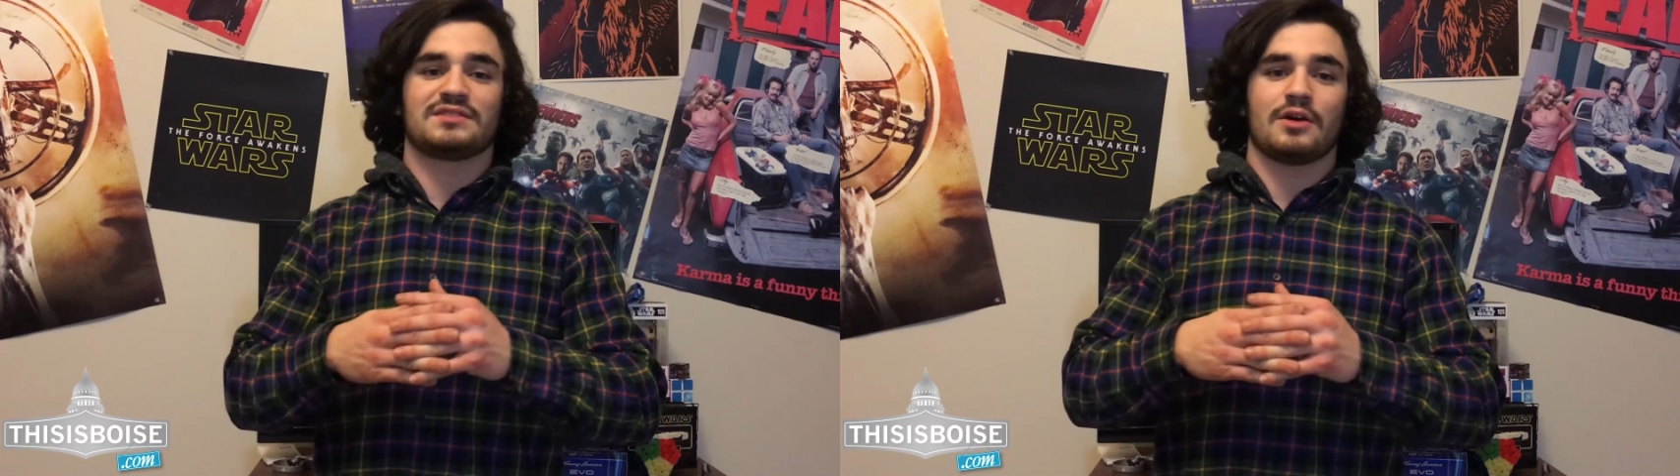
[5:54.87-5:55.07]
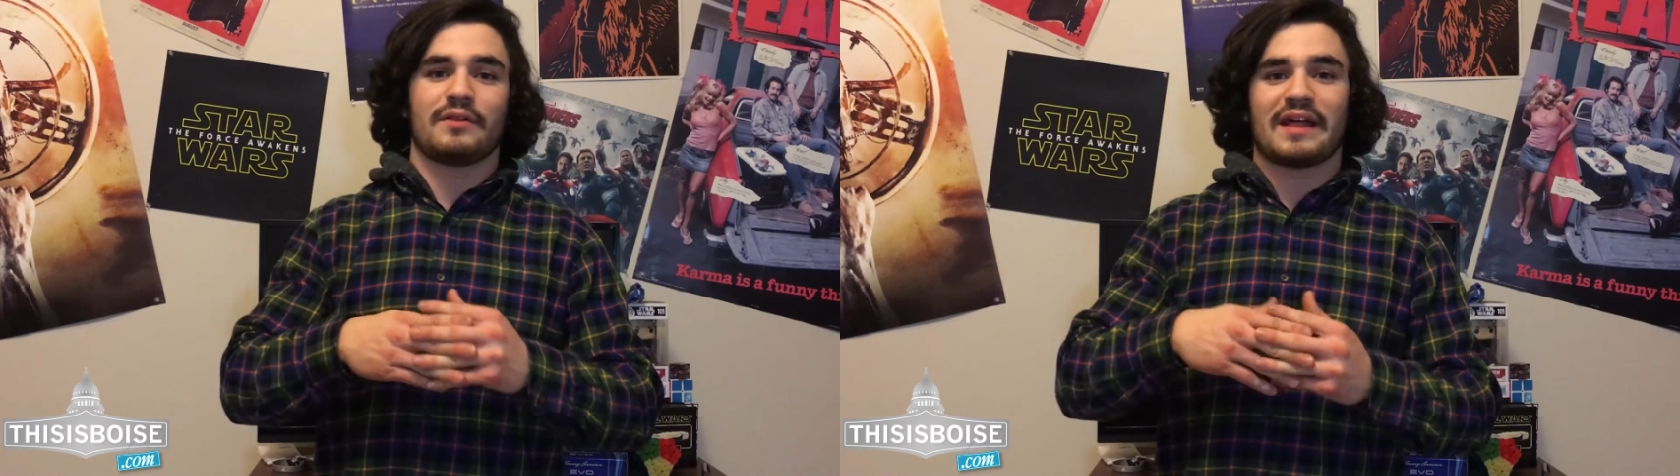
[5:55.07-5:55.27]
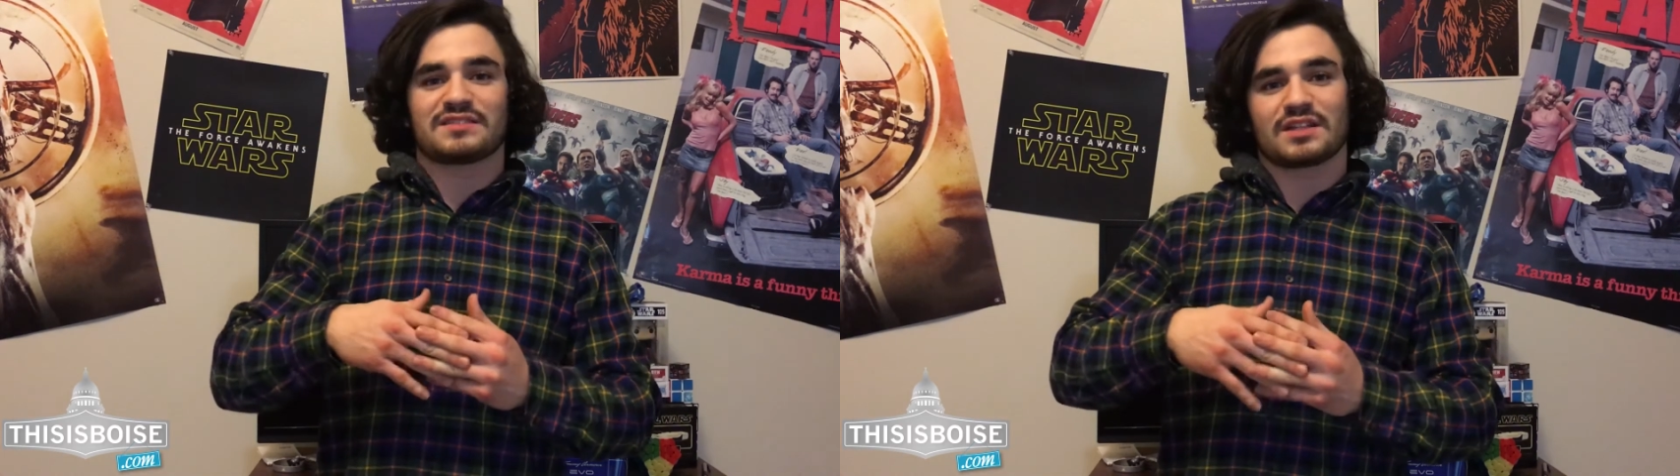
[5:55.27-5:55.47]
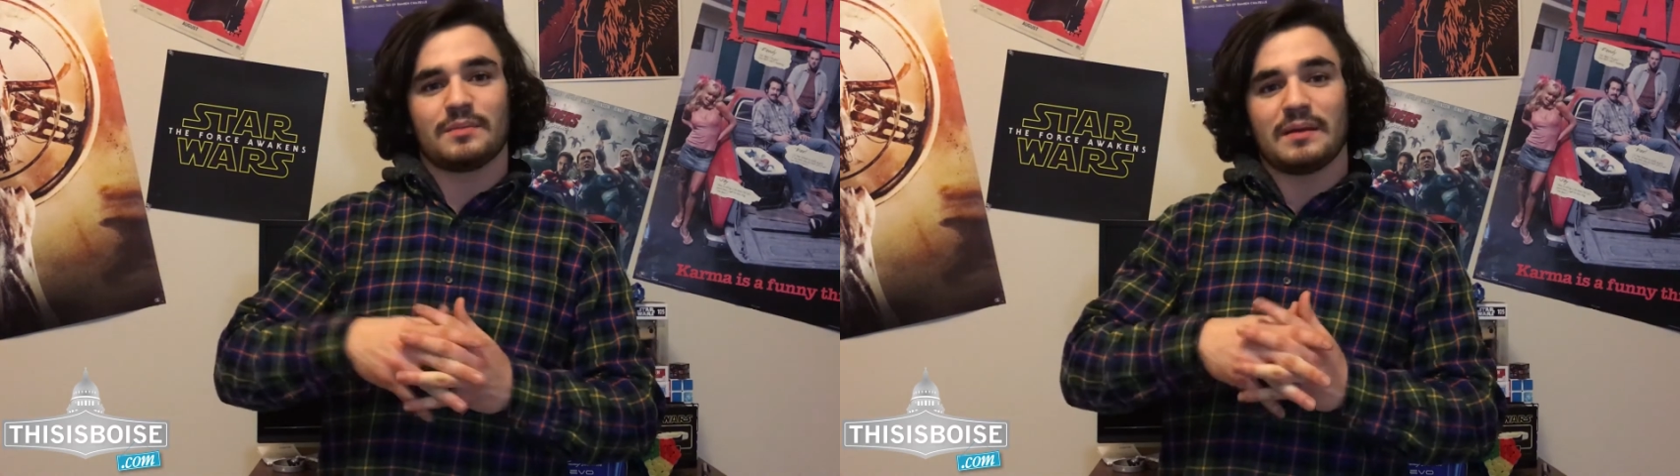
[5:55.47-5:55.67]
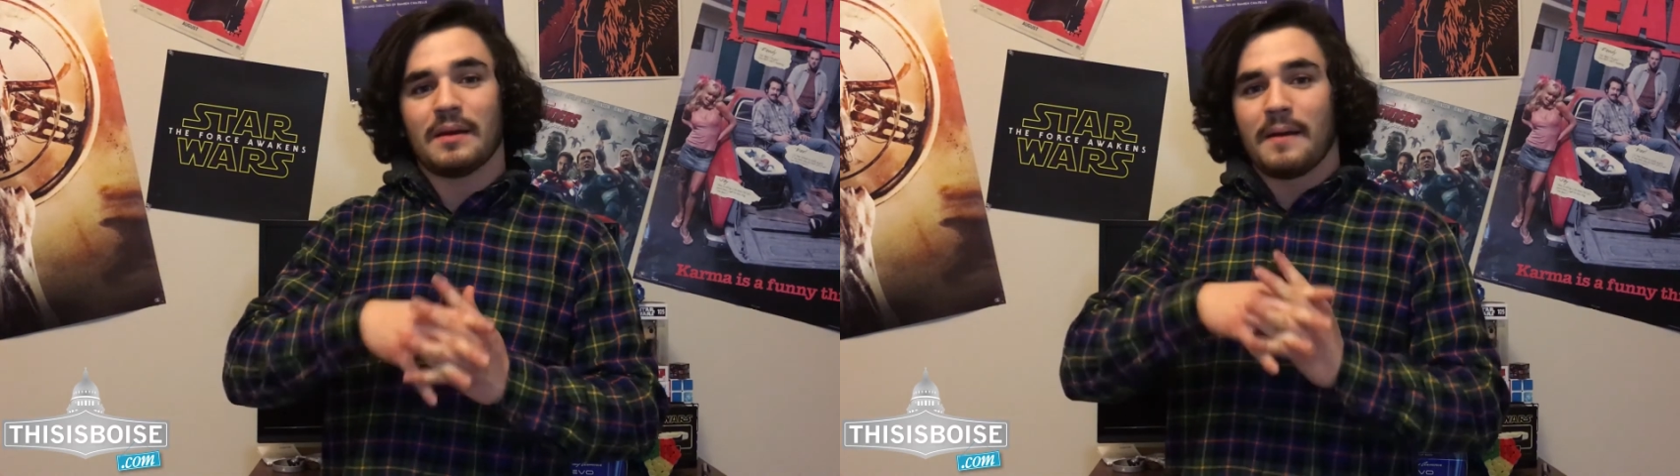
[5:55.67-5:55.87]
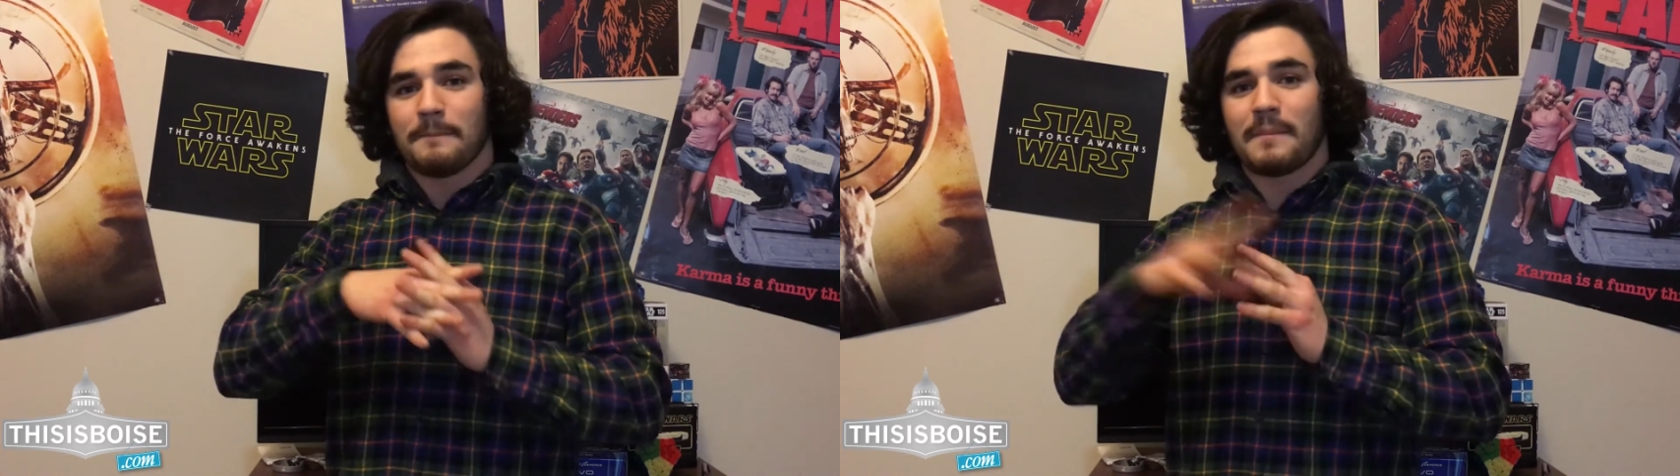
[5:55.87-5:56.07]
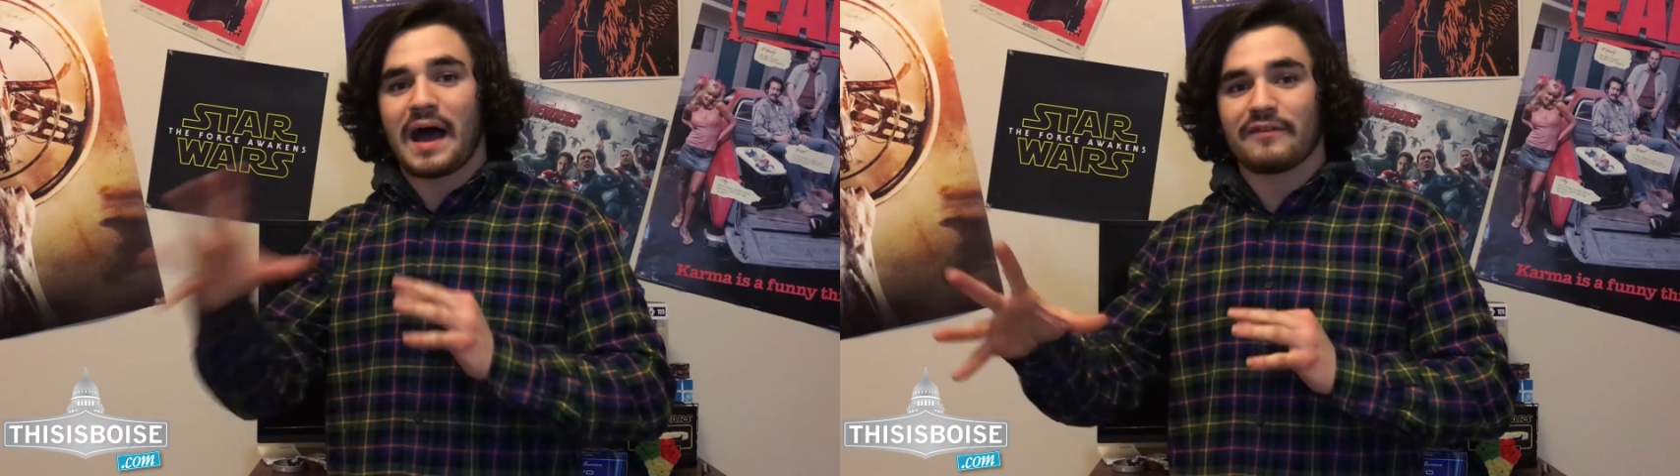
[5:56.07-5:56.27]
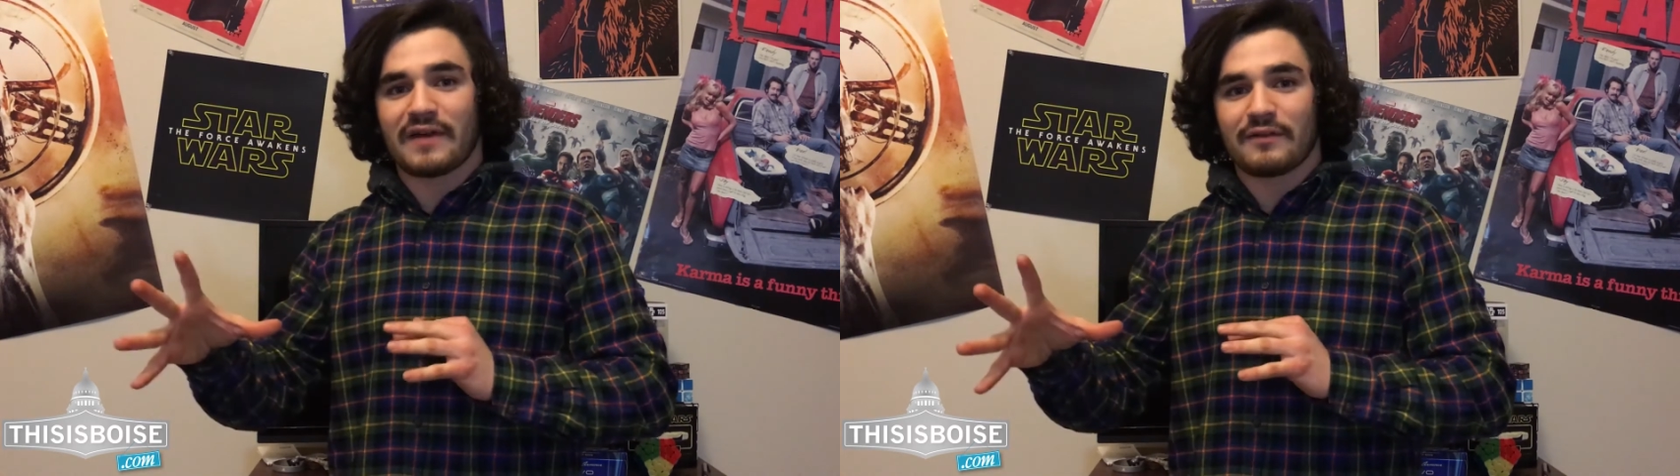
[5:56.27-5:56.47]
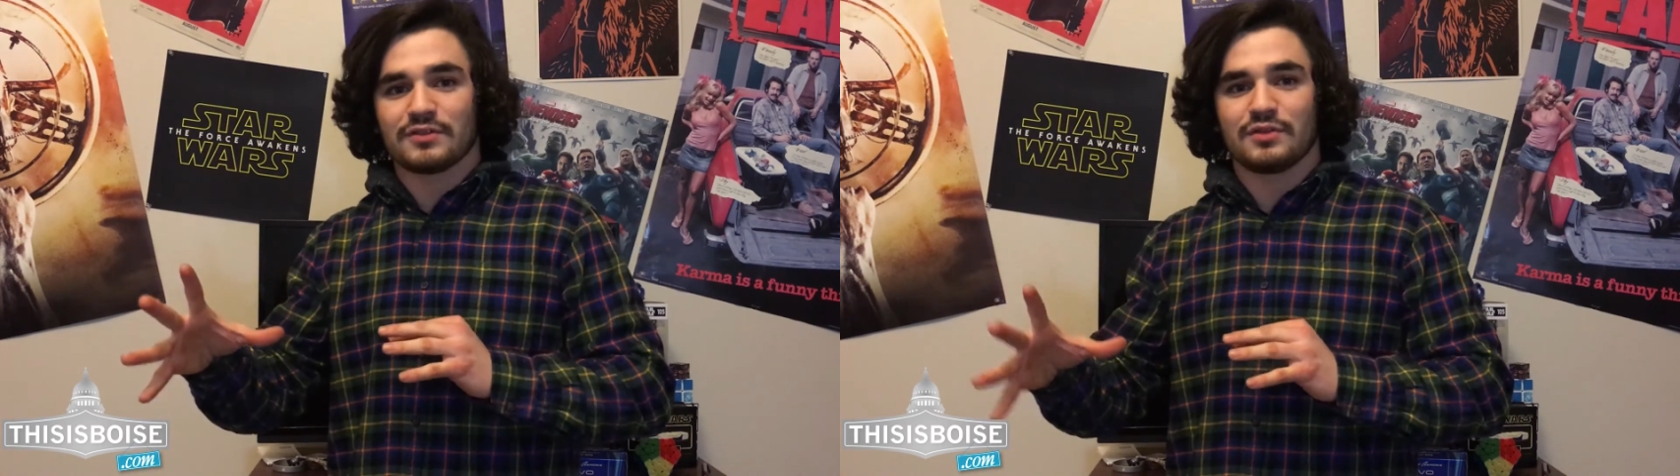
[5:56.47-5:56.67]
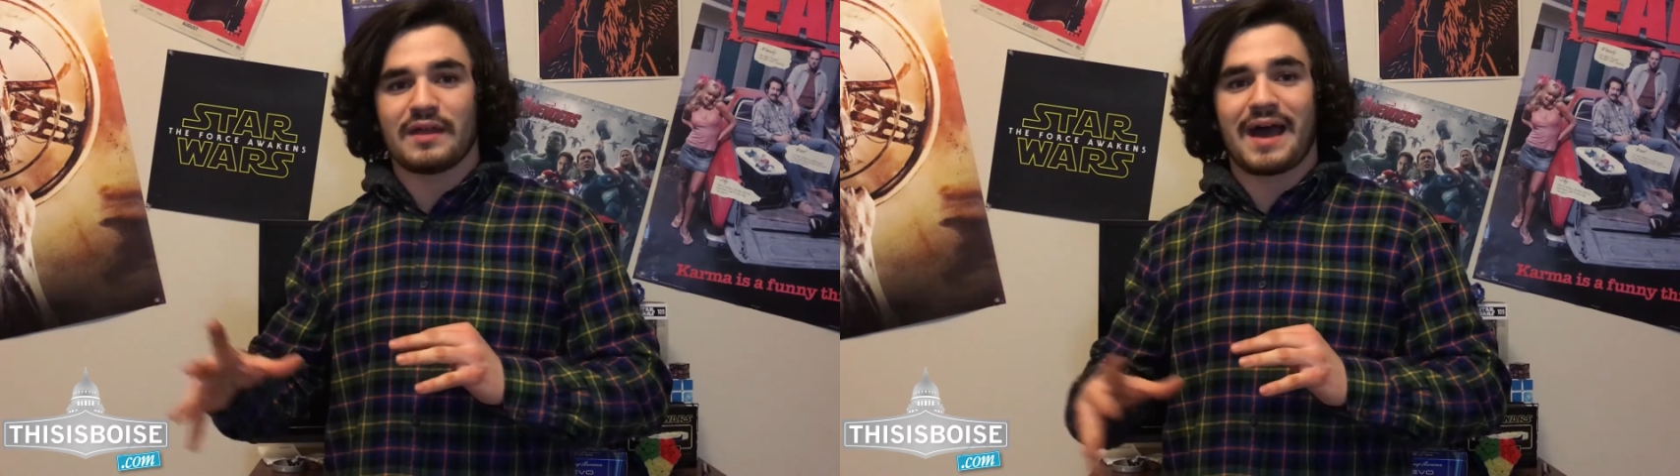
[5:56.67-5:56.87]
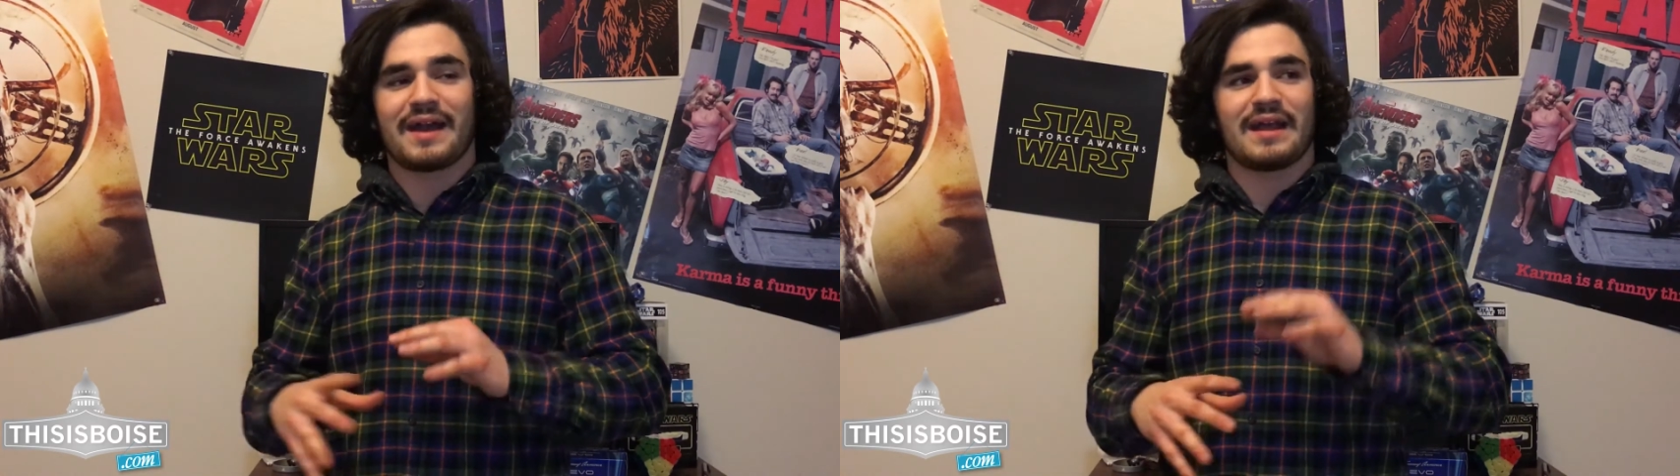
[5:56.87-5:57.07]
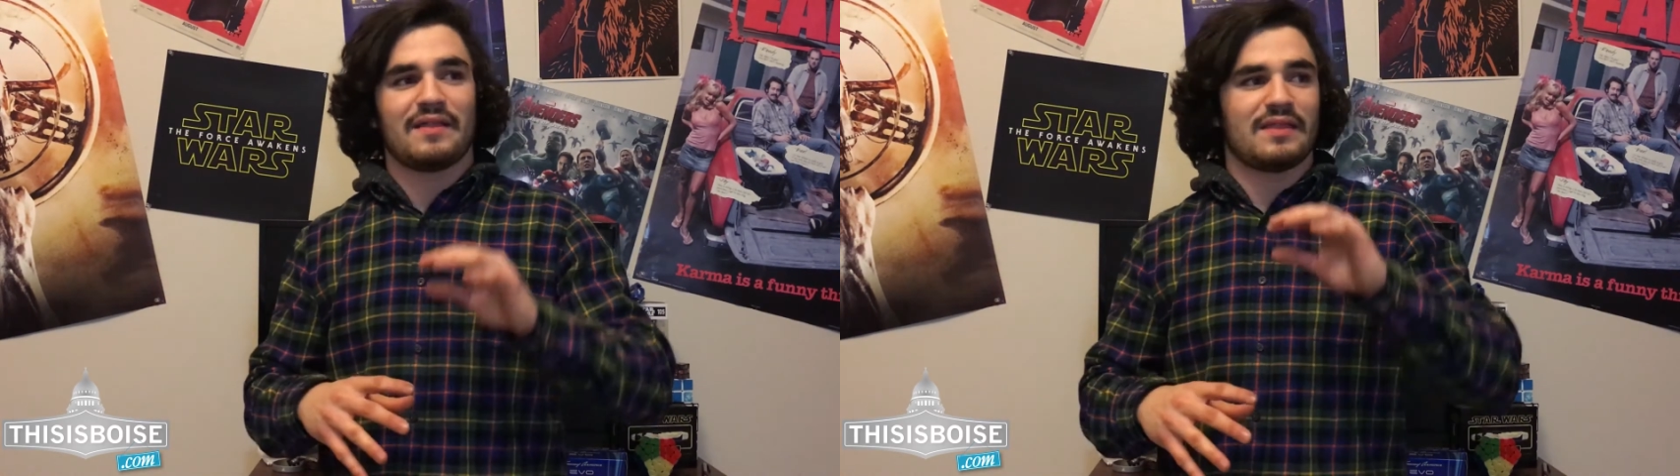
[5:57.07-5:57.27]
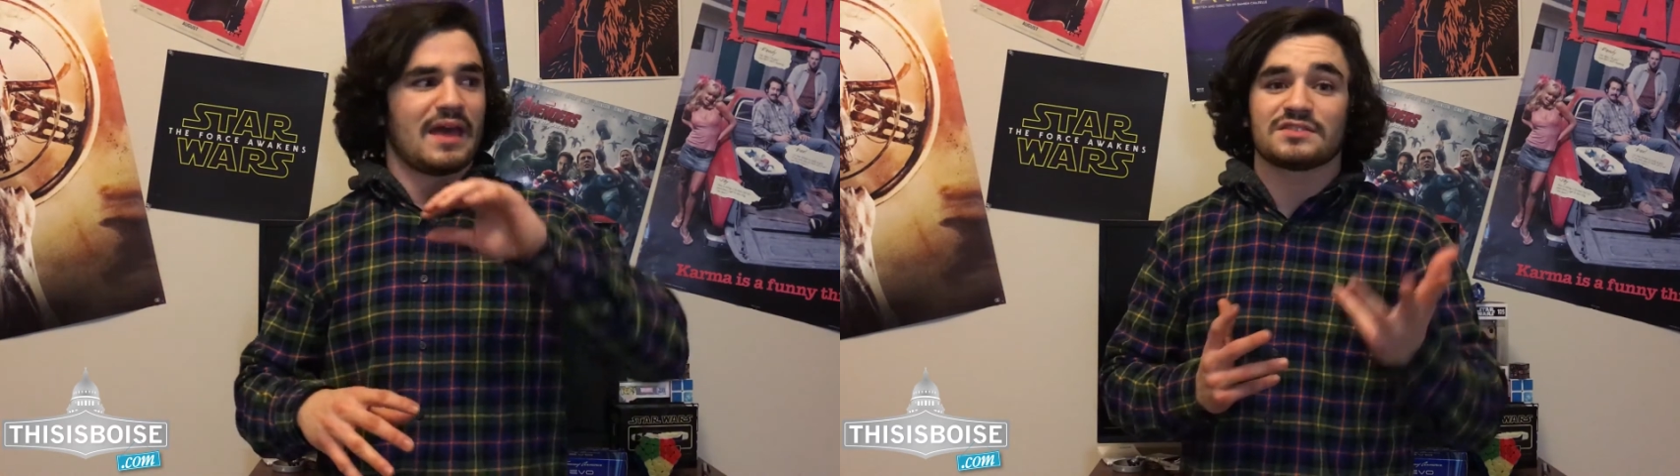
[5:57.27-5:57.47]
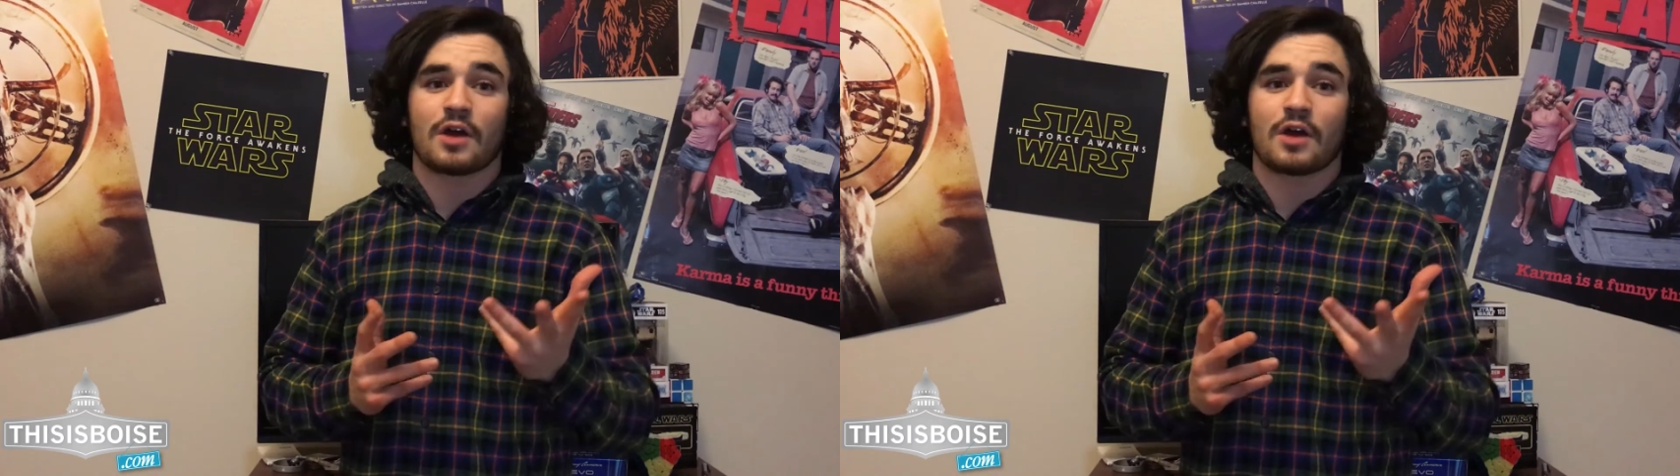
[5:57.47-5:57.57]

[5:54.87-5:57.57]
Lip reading: And so that's going to be my 5 will do that.